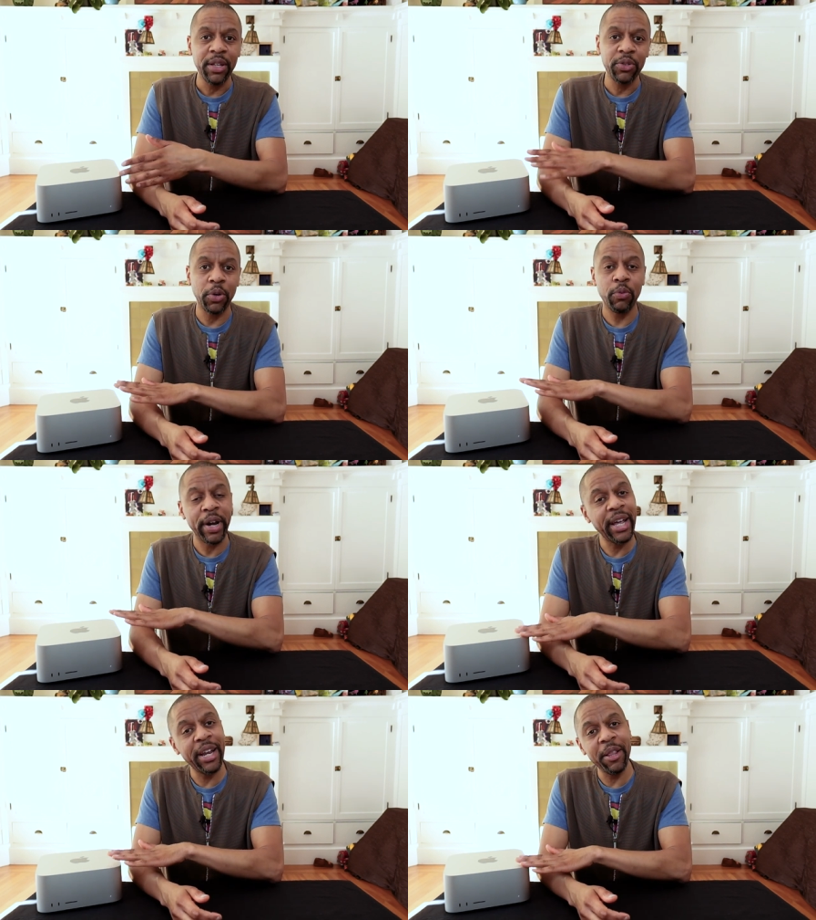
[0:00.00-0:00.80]
So
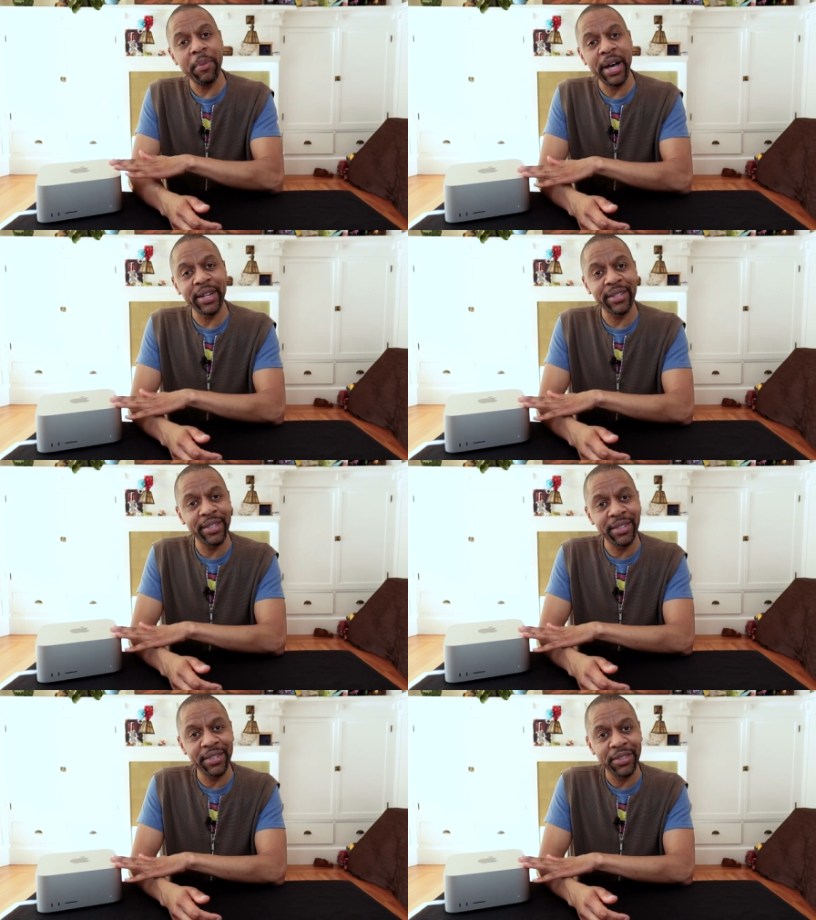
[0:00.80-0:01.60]
right out of the box,
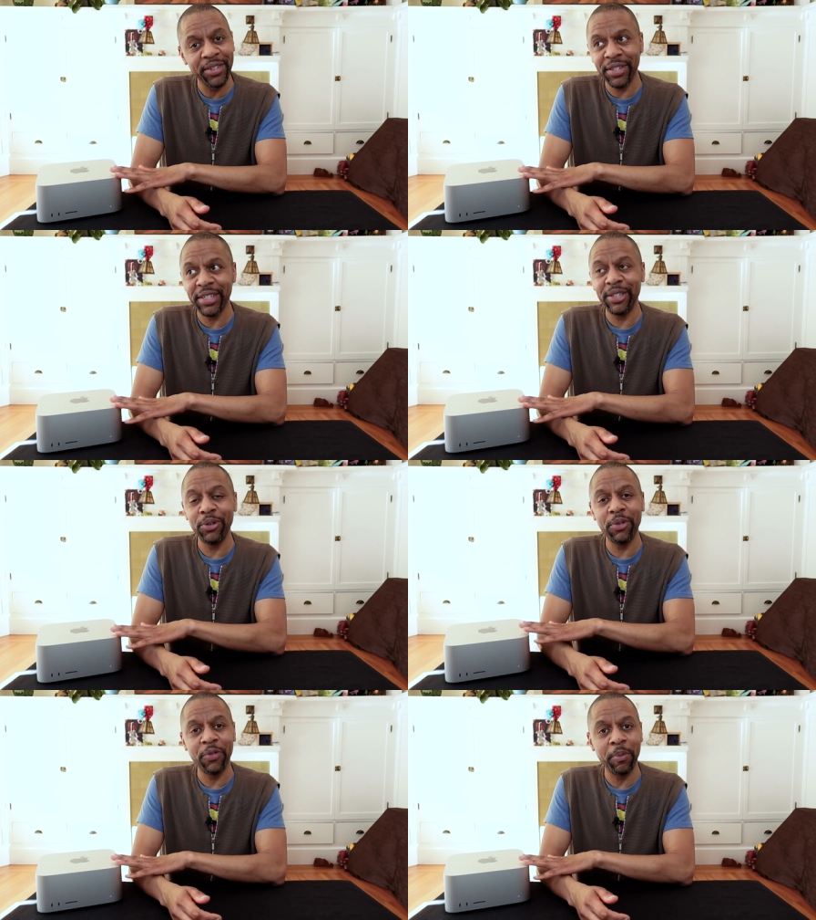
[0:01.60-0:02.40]
this doesn't
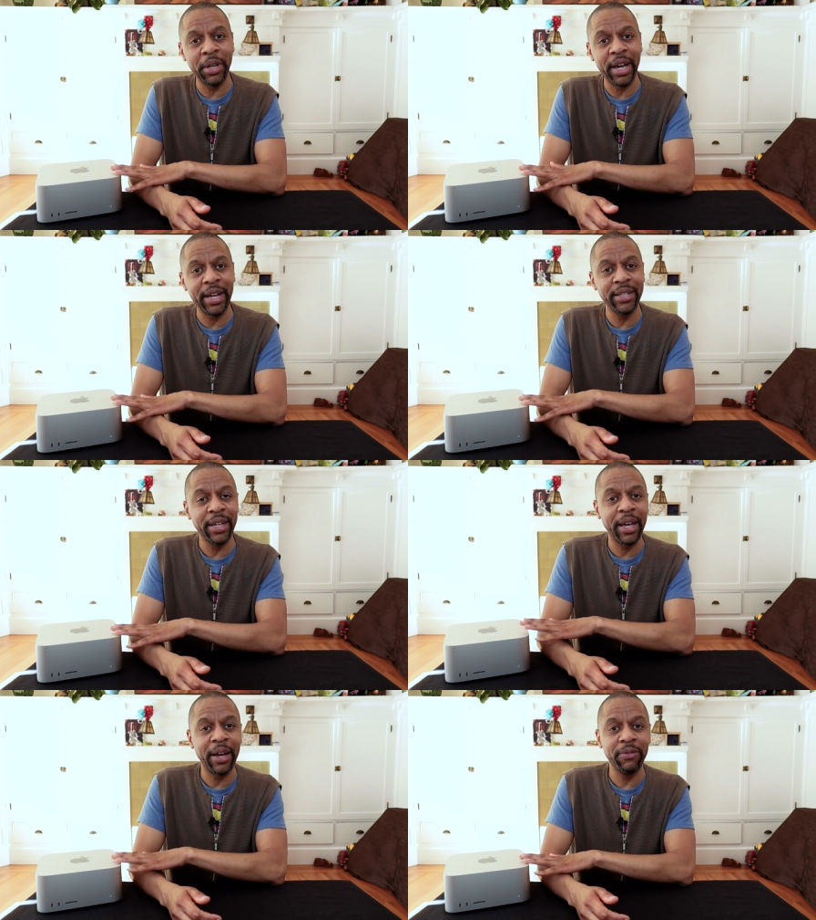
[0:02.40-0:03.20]
do it for me. I had
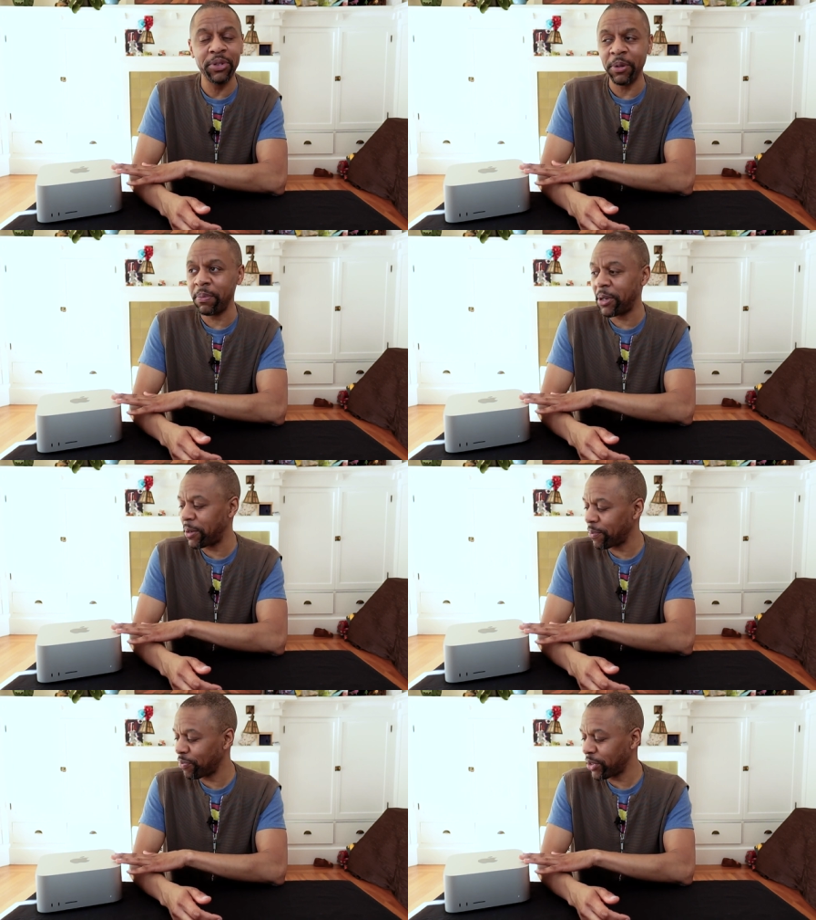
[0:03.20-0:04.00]
to have
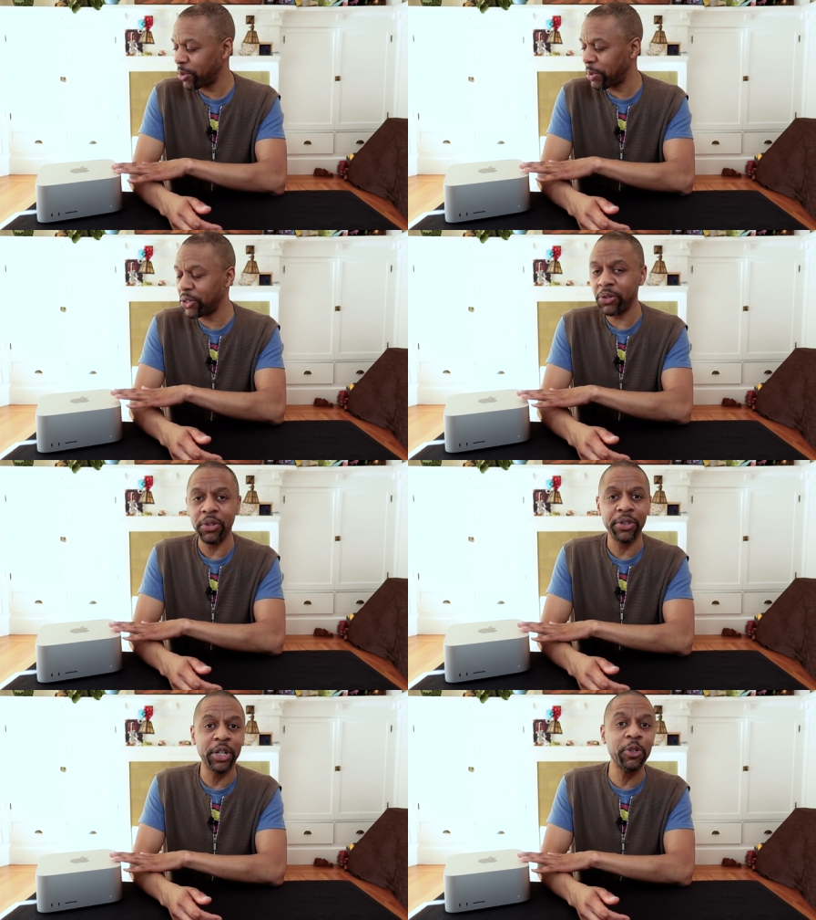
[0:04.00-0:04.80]
some
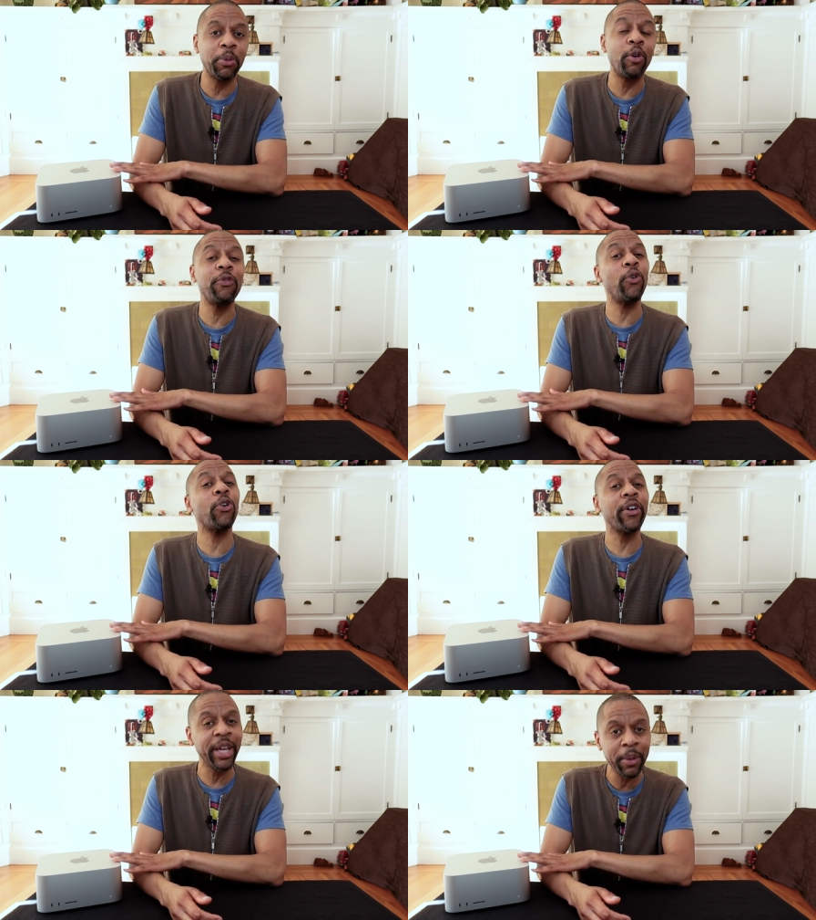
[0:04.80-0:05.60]
special Thunderbolt
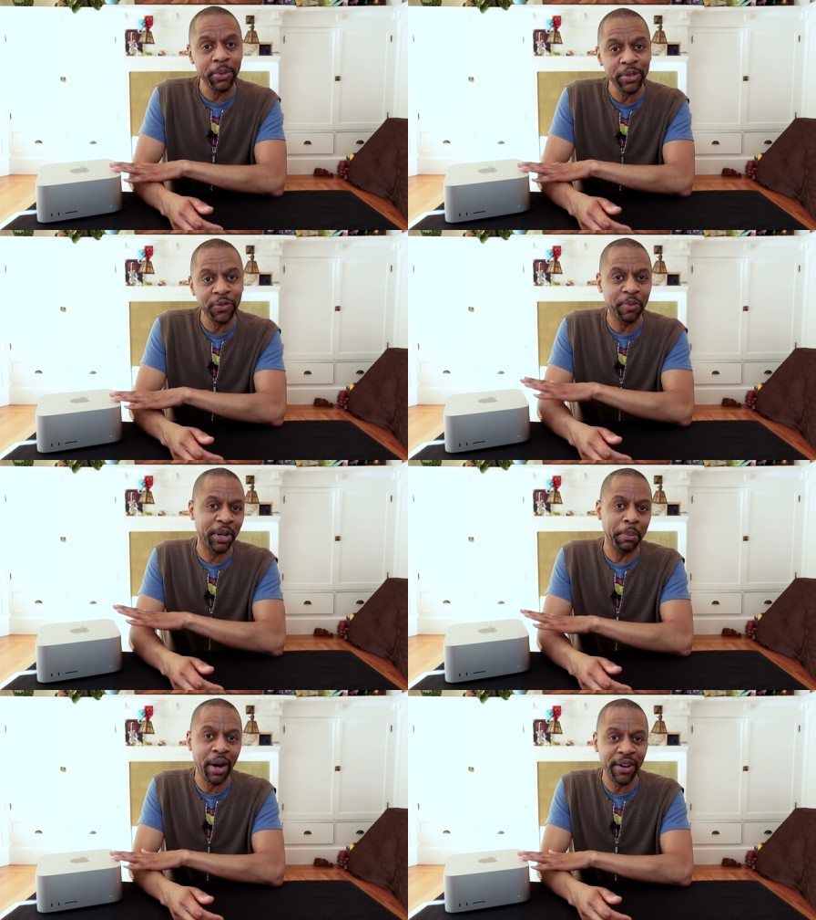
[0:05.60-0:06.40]
4 cables for
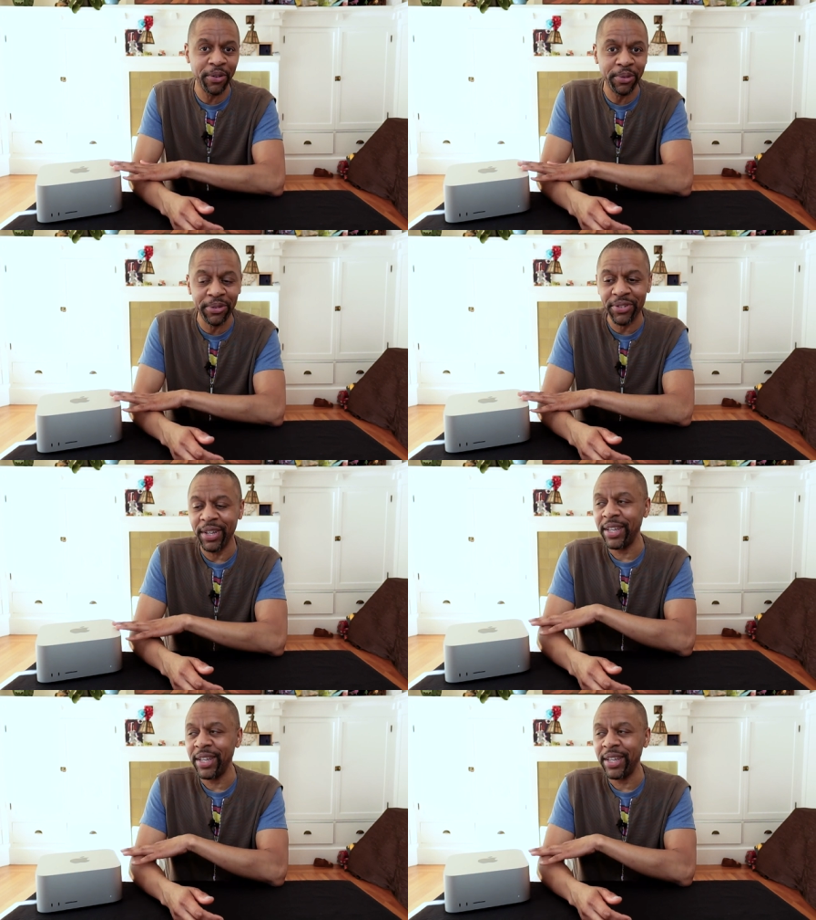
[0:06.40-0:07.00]
my monitors.